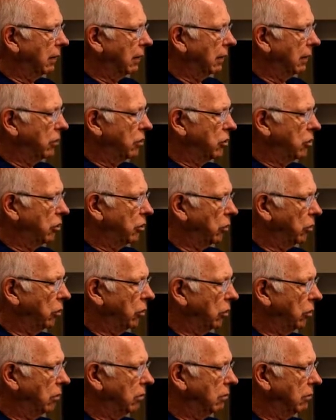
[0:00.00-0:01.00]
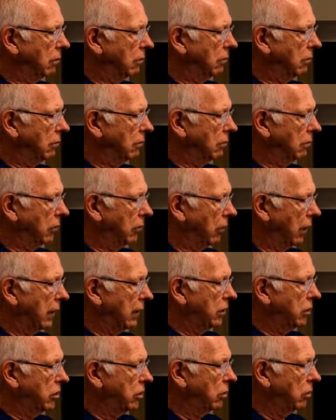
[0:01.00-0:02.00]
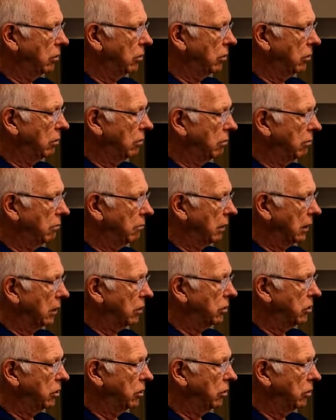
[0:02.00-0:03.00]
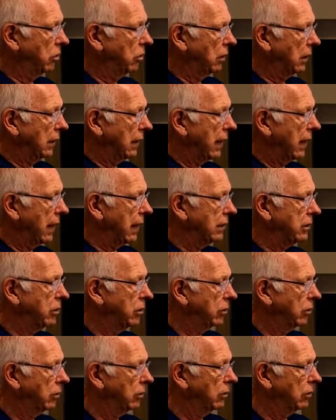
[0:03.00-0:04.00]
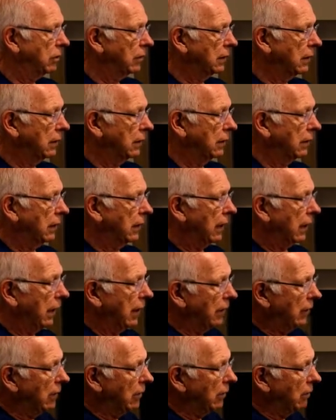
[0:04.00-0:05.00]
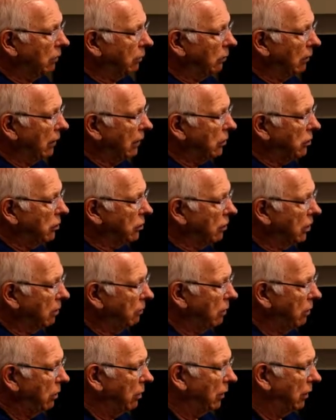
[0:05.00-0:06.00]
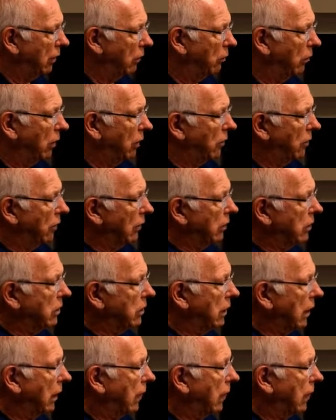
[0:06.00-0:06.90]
school, grade school, middle school, and high school, and then religious community, whether it's